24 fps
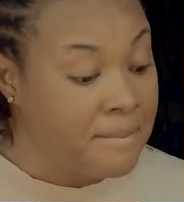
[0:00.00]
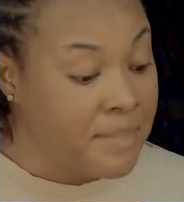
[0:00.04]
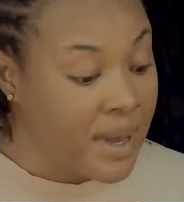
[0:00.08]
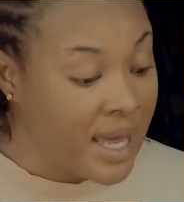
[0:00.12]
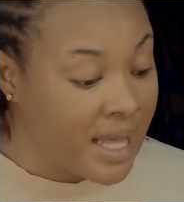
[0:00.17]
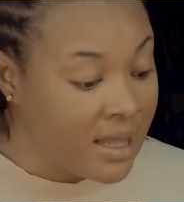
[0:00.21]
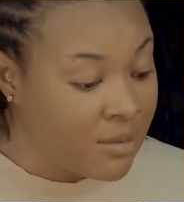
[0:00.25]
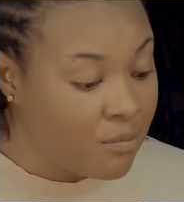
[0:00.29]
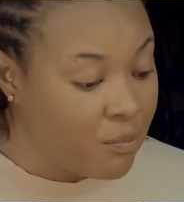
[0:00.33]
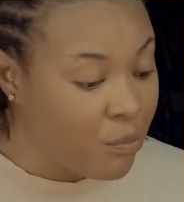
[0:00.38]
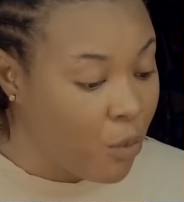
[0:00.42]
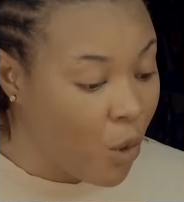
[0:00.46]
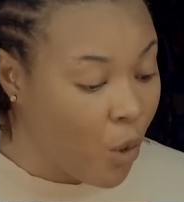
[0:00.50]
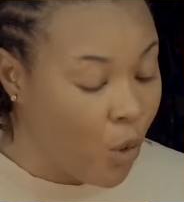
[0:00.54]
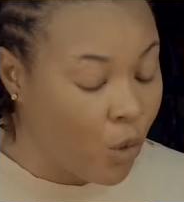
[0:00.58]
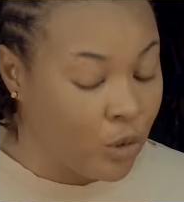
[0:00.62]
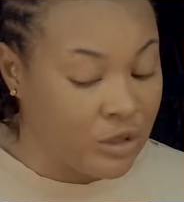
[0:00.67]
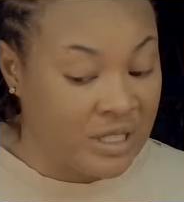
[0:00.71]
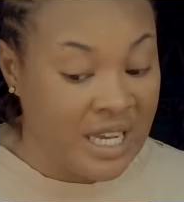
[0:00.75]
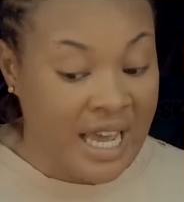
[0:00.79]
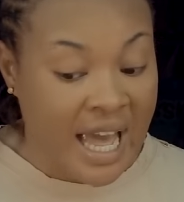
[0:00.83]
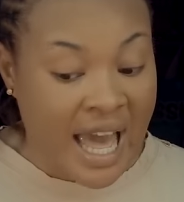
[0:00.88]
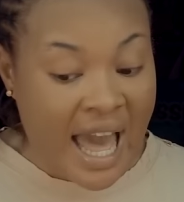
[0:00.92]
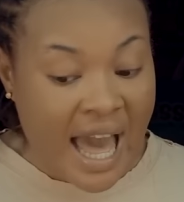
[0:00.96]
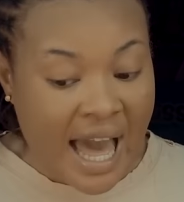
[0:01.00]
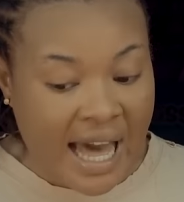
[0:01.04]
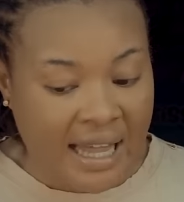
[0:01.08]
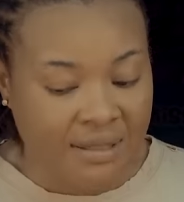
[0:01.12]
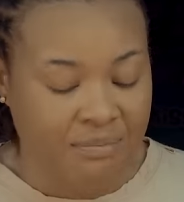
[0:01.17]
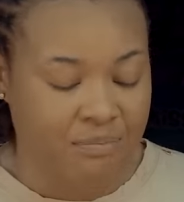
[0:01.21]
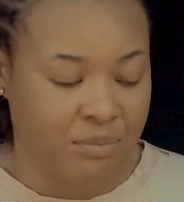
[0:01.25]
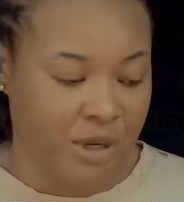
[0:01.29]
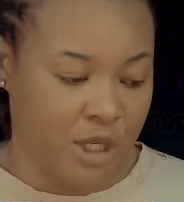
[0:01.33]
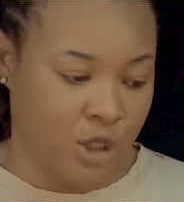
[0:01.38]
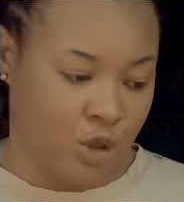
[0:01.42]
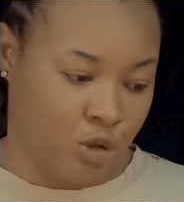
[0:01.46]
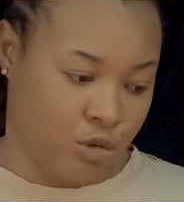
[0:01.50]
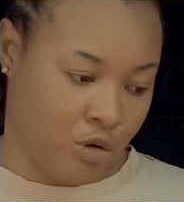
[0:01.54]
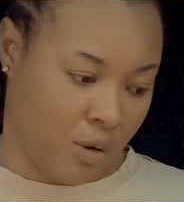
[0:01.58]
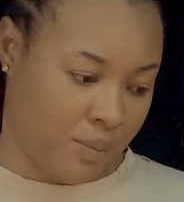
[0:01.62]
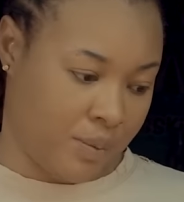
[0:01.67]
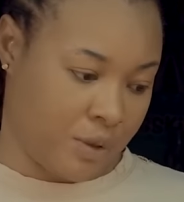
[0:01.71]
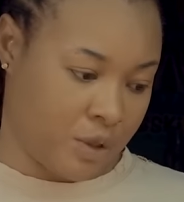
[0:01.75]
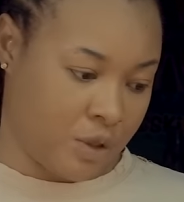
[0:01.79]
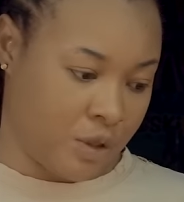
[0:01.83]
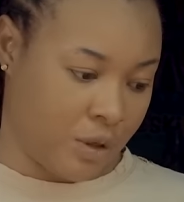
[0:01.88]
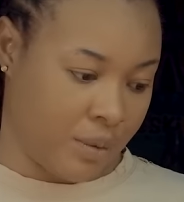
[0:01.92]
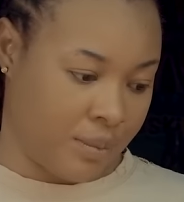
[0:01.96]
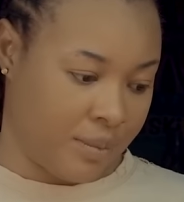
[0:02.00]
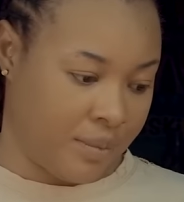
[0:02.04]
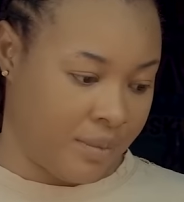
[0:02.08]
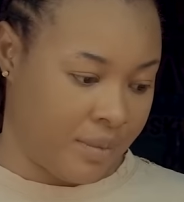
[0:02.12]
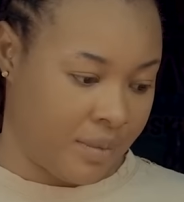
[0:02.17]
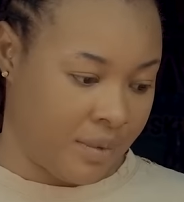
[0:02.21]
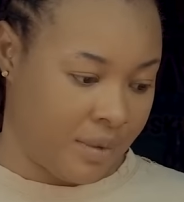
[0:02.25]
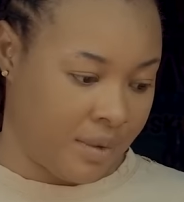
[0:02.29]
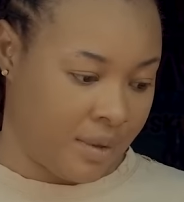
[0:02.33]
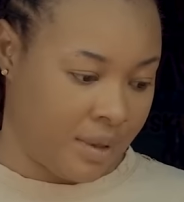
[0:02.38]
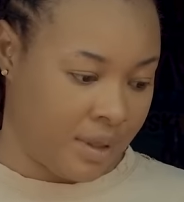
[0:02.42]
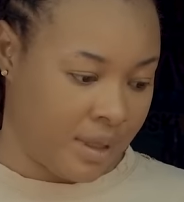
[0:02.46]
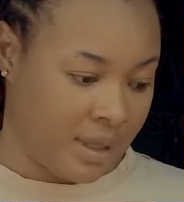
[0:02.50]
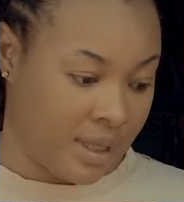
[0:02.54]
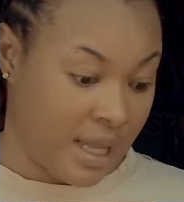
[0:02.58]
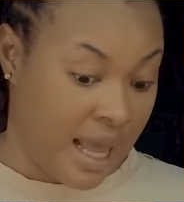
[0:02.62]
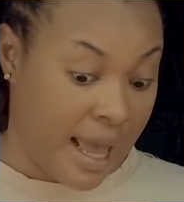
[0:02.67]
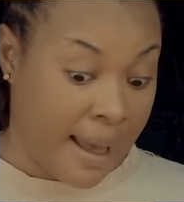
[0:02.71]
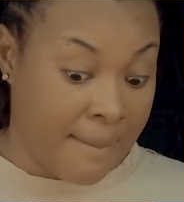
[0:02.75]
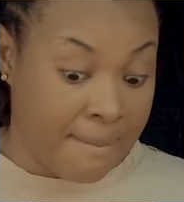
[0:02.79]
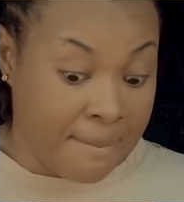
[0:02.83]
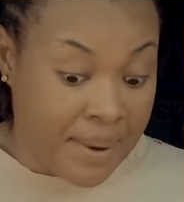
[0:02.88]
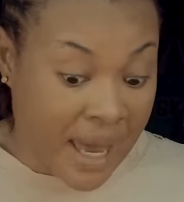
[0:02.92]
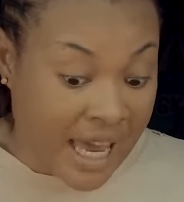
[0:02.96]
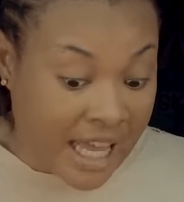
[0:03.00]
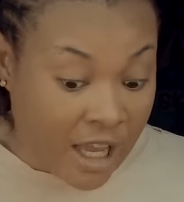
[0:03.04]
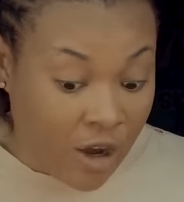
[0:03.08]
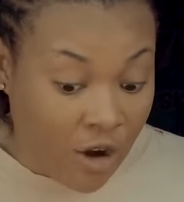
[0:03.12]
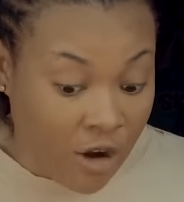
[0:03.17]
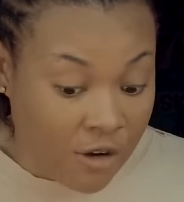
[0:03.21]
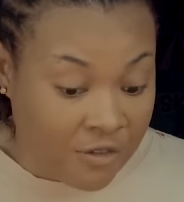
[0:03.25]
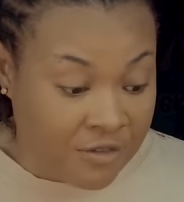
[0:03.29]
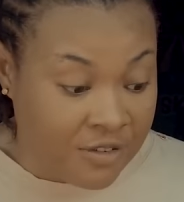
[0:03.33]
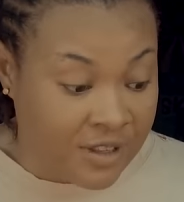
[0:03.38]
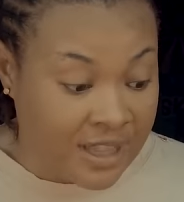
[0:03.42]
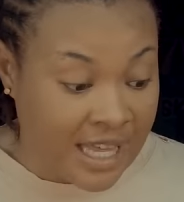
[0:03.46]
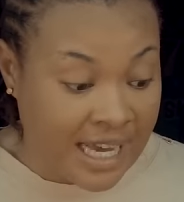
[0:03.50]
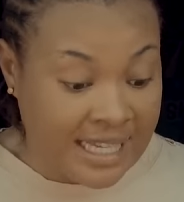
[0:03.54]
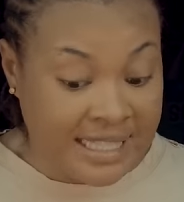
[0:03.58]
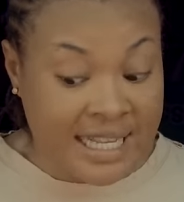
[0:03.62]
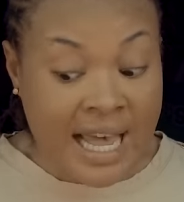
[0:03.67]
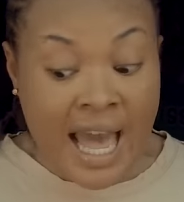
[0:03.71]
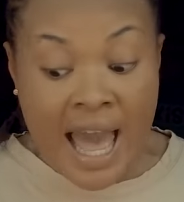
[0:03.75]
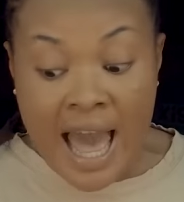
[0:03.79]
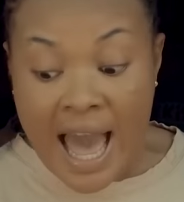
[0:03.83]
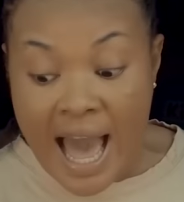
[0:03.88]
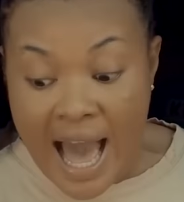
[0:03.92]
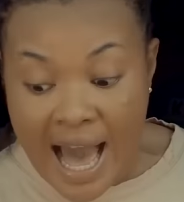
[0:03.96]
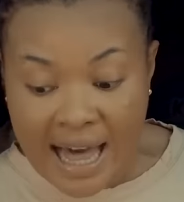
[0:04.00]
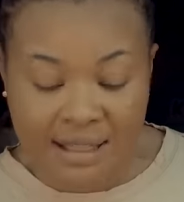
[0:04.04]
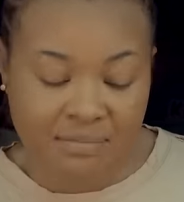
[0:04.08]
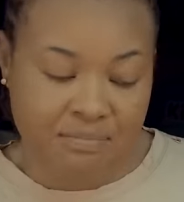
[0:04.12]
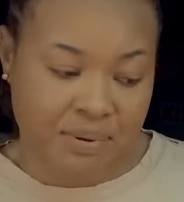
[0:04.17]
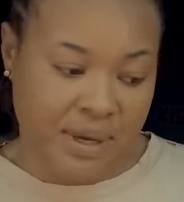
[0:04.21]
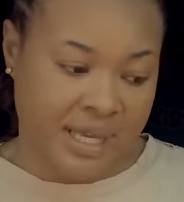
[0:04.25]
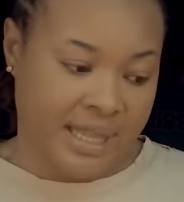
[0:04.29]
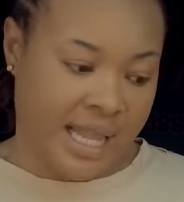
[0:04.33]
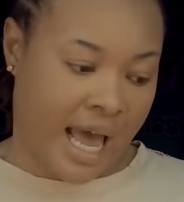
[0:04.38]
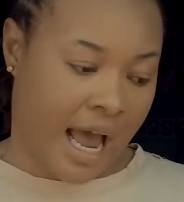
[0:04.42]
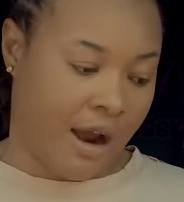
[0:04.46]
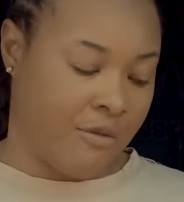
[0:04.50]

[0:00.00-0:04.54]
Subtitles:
being bold and being troublesome. Being confident and being